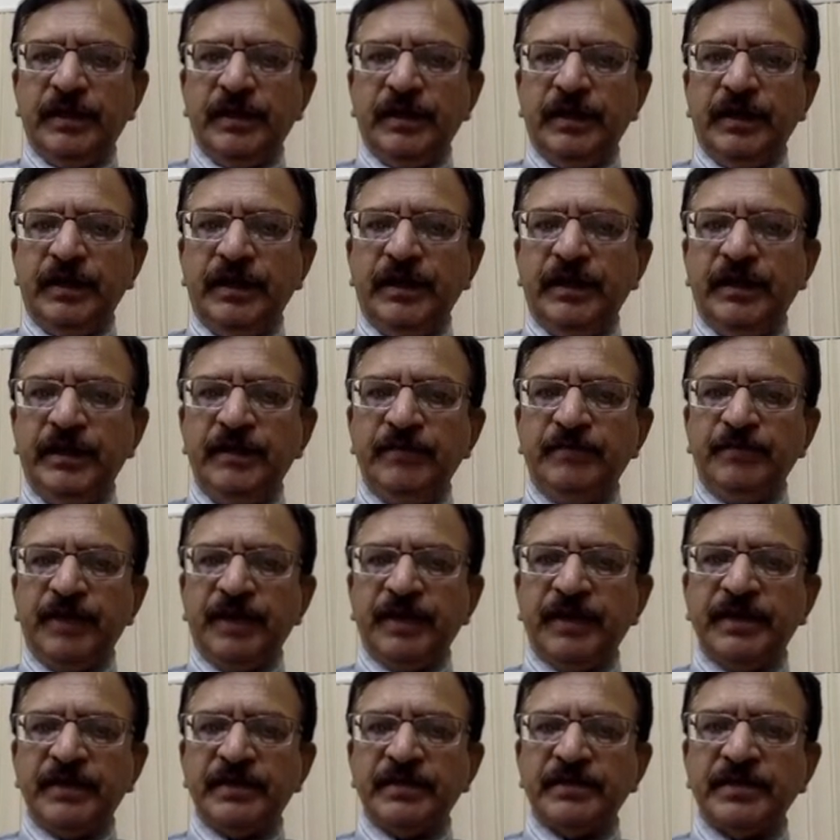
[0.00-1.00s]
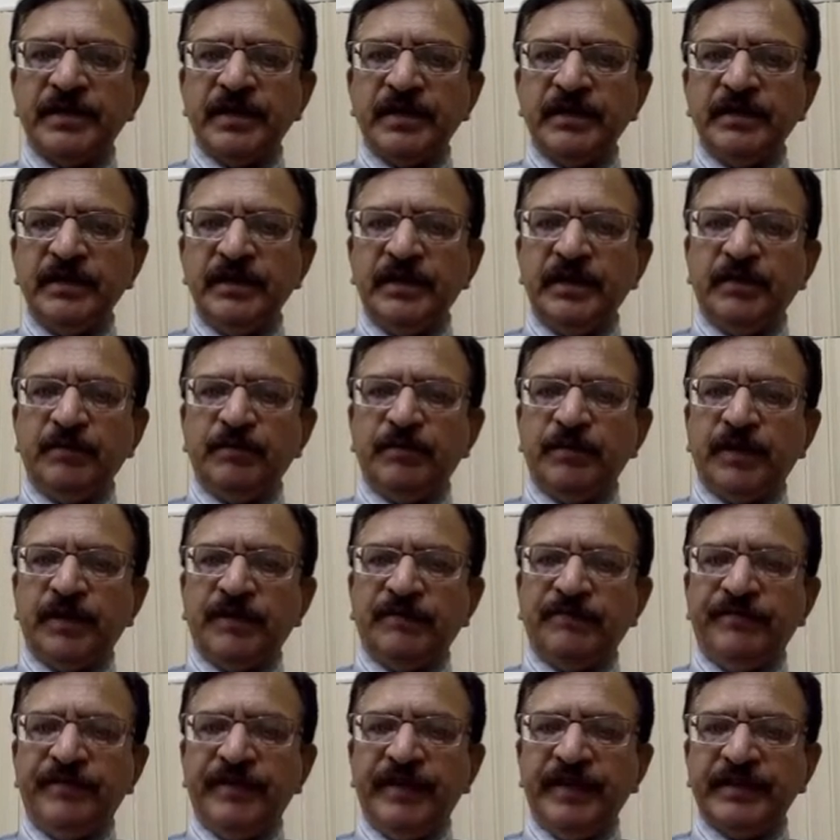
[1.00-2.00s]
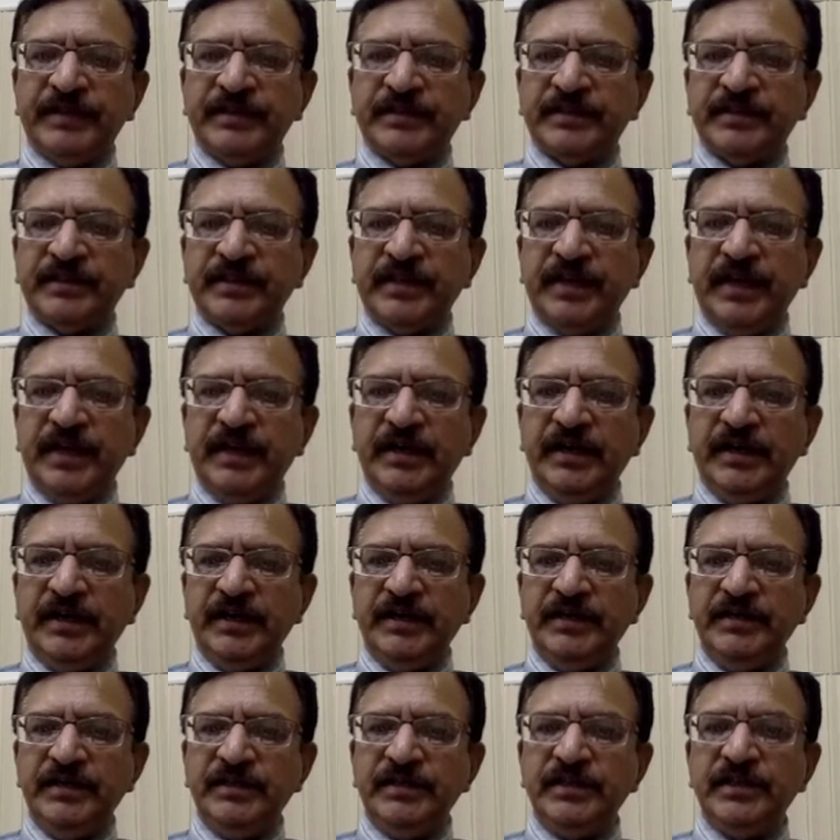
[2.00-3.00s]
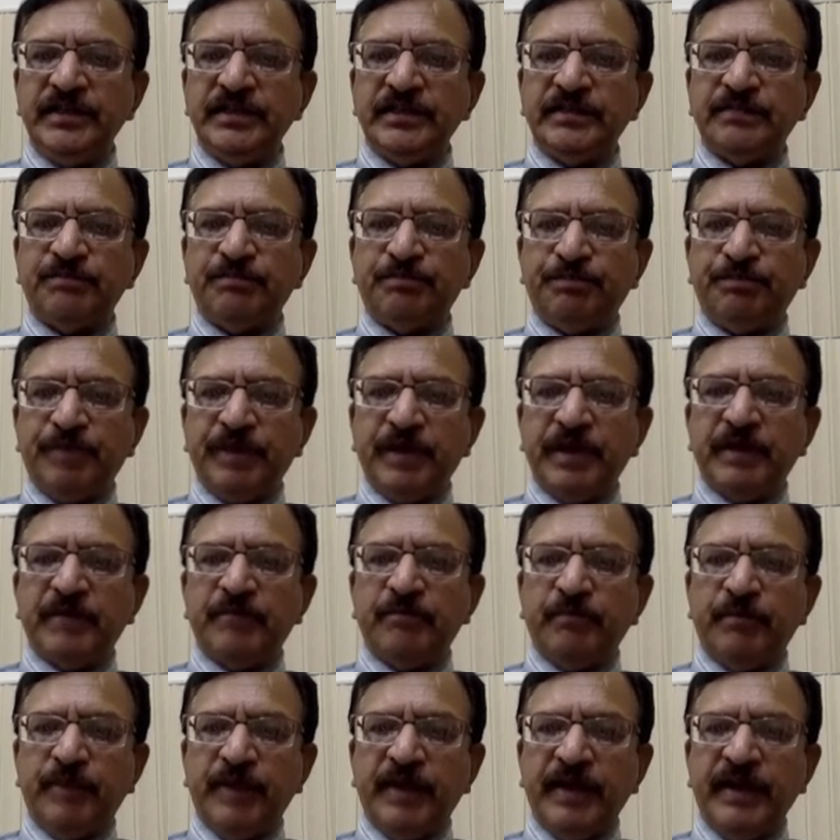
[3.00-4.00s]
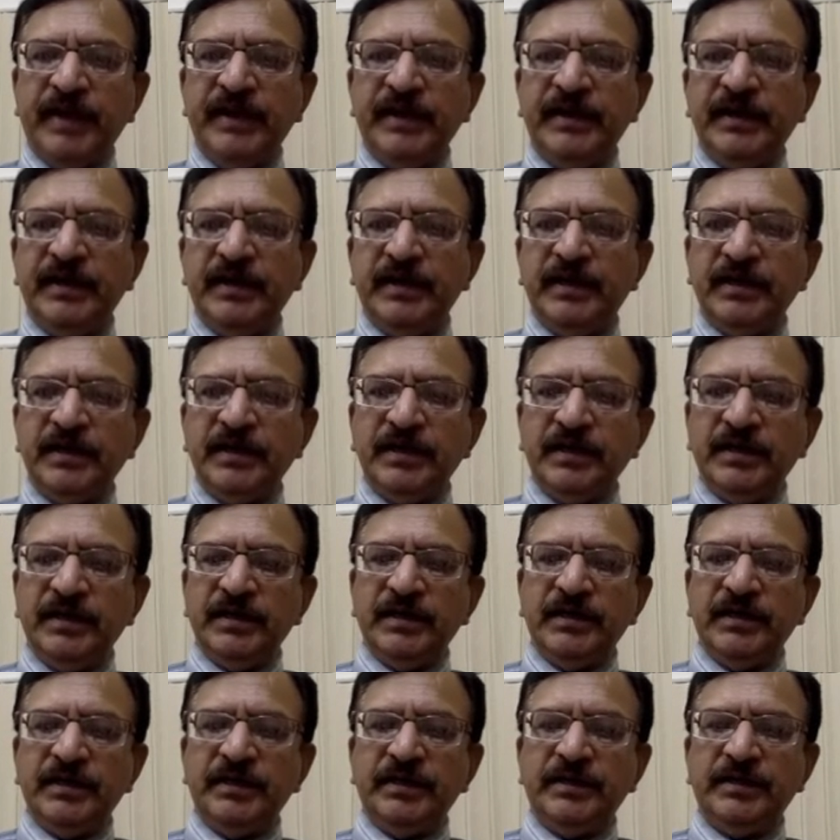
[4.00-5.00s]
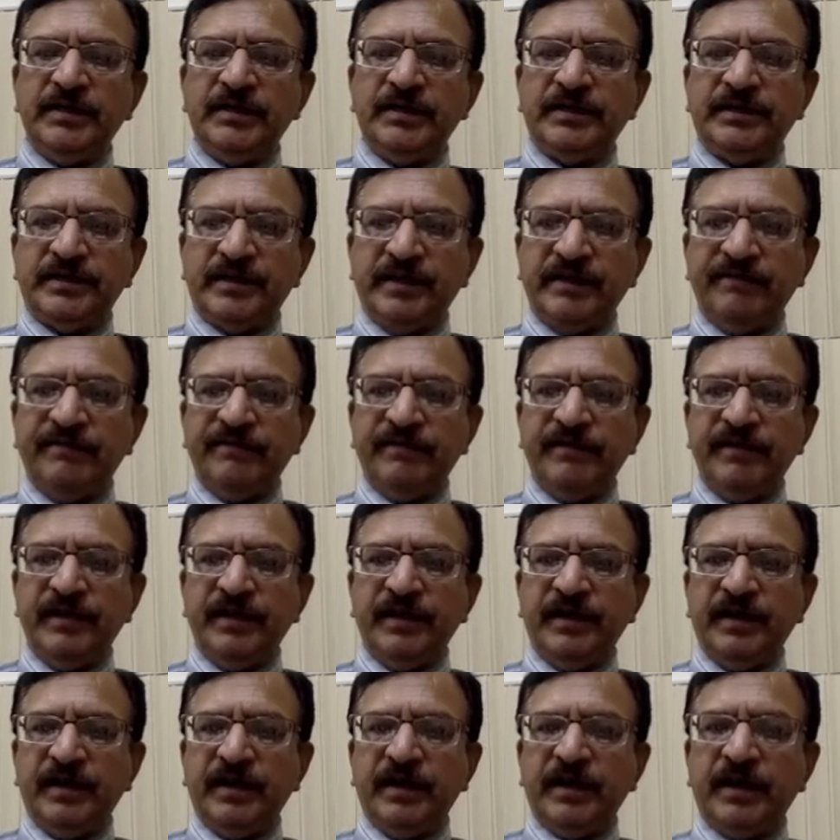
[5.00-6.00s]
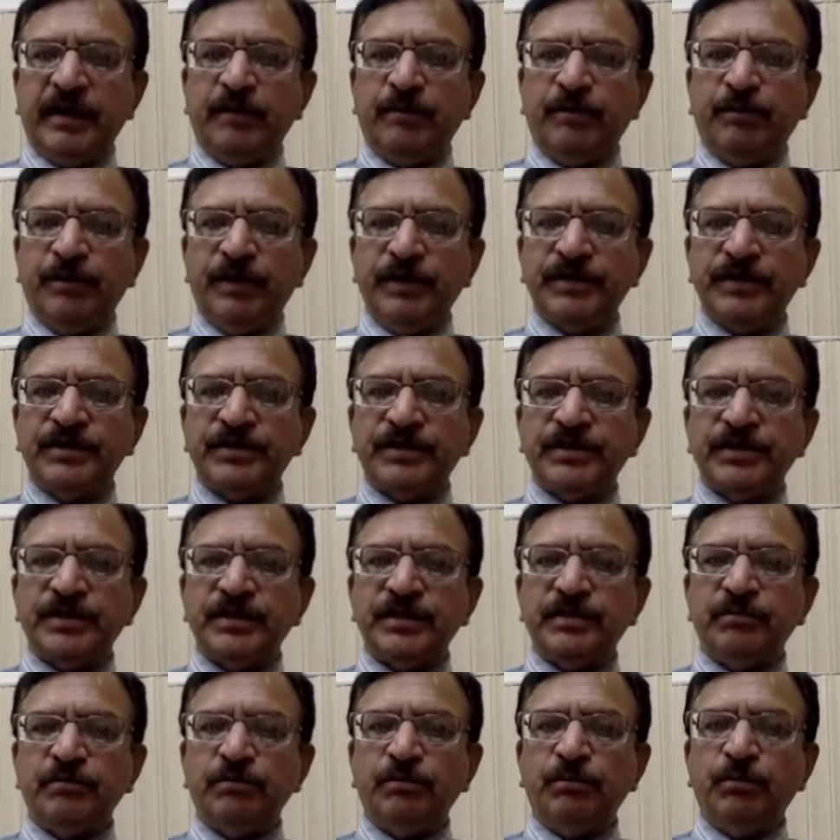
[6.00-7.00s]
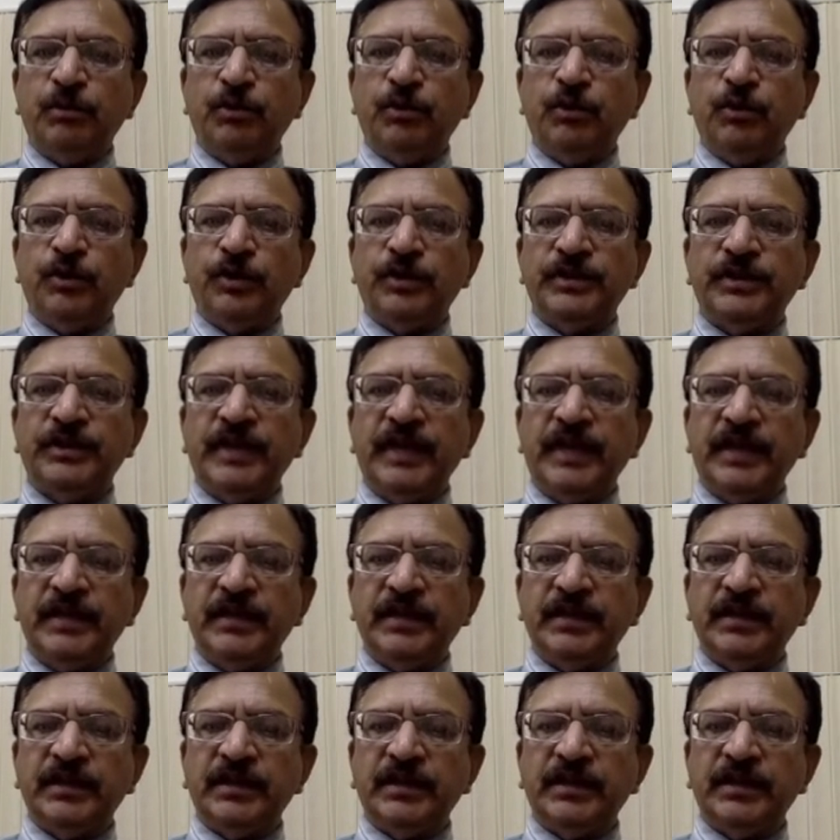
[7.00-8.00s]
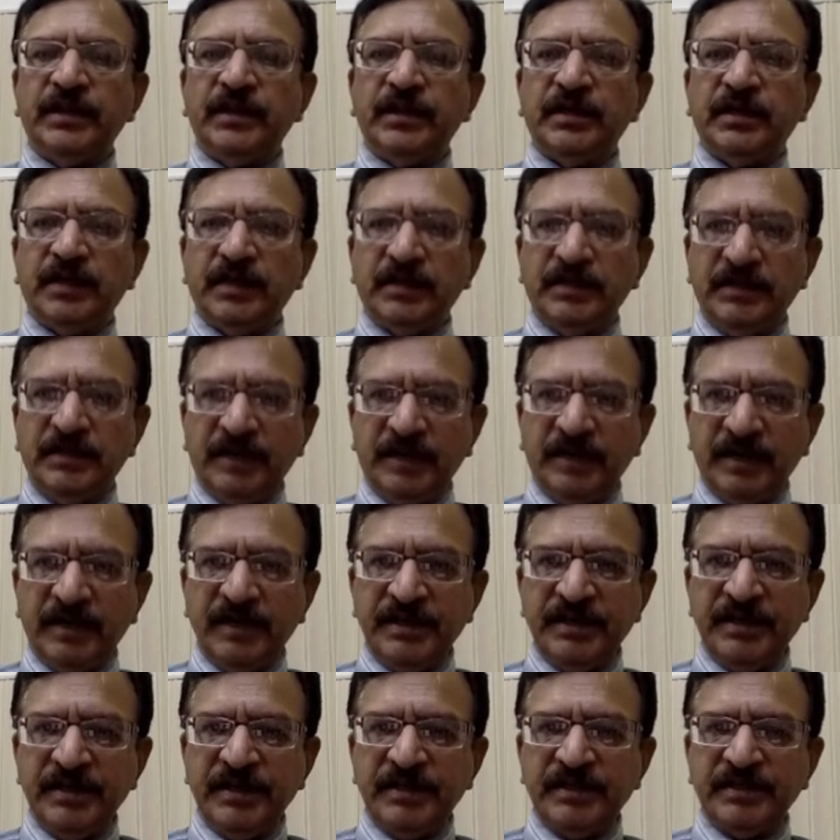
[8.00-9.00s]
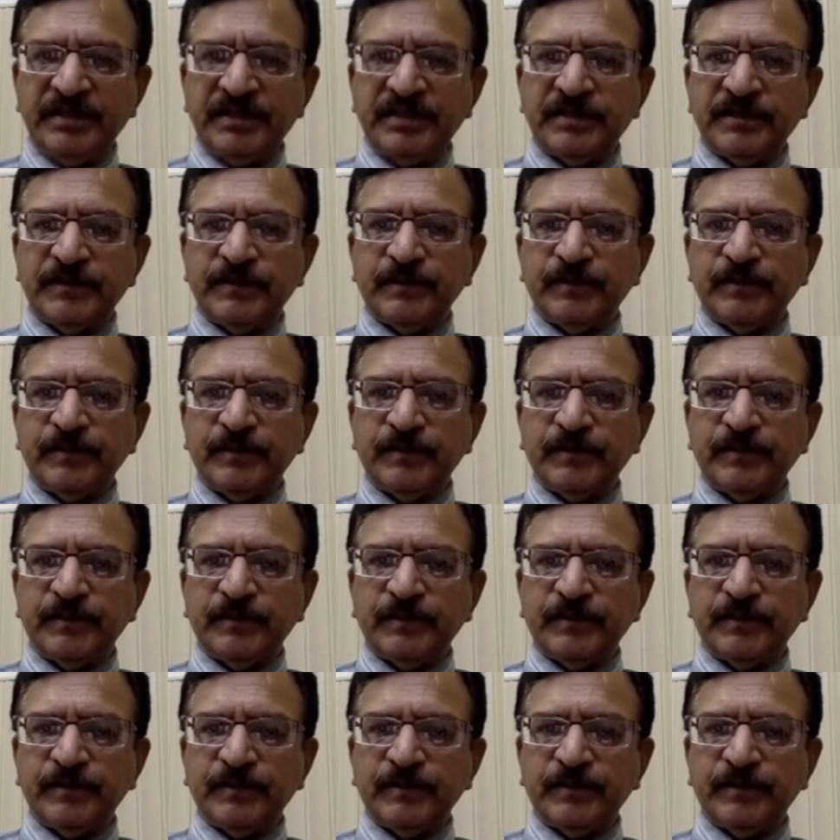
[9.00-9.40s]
And in Pakistan, the number of deaths and injuries per mile traveled are much more than other countries.